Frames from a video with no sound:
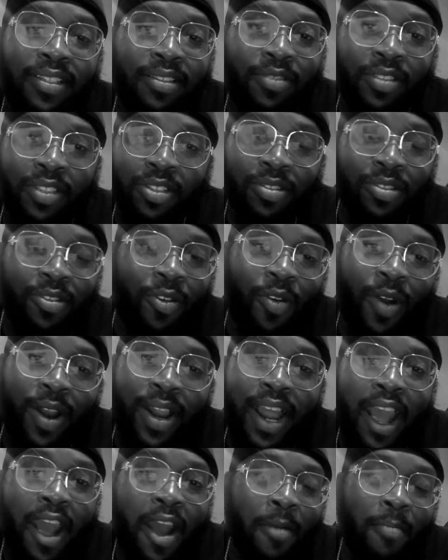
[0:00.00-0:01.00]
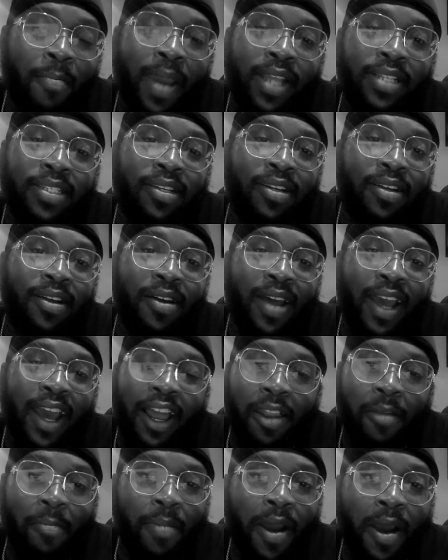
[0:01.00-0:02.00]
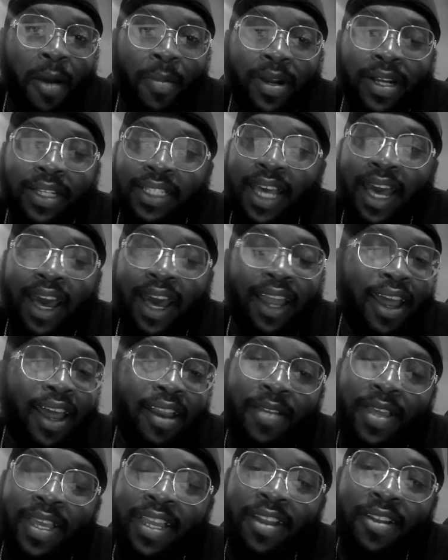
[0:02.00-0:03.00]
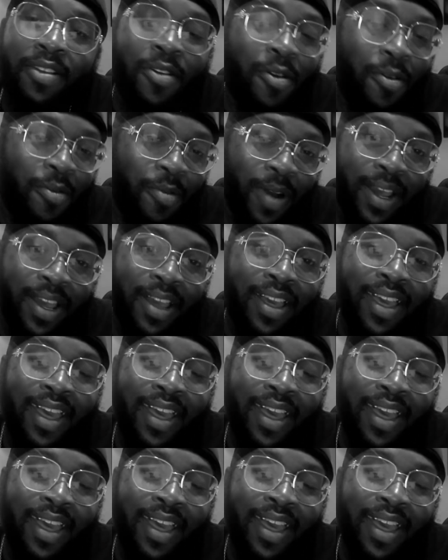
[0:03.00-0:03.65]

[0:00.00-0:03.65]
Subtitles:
took the Greyhound back to Alabama because I was like, ain't no way.